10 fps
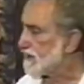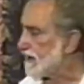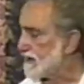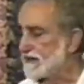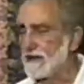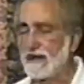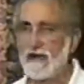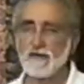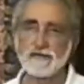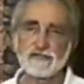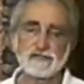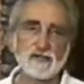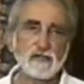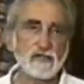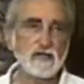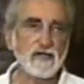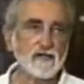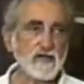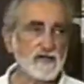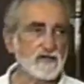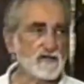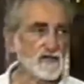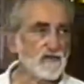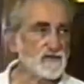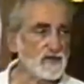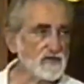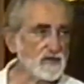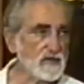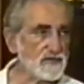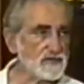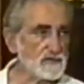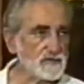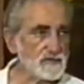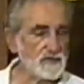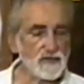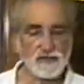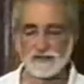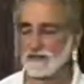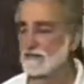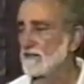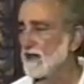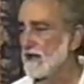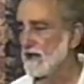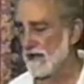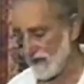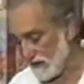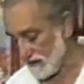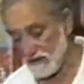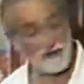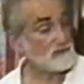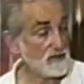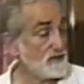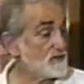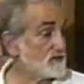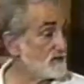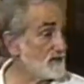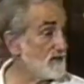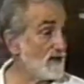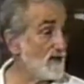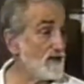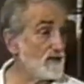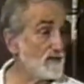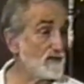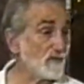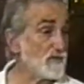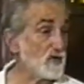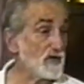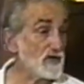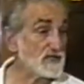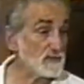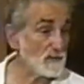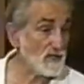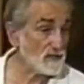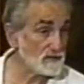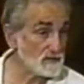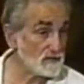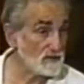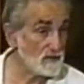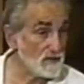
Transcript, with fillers: and it allowed a certain kind of identi identification with Judaism, and that identification didn't allow them to be more cosmopolitan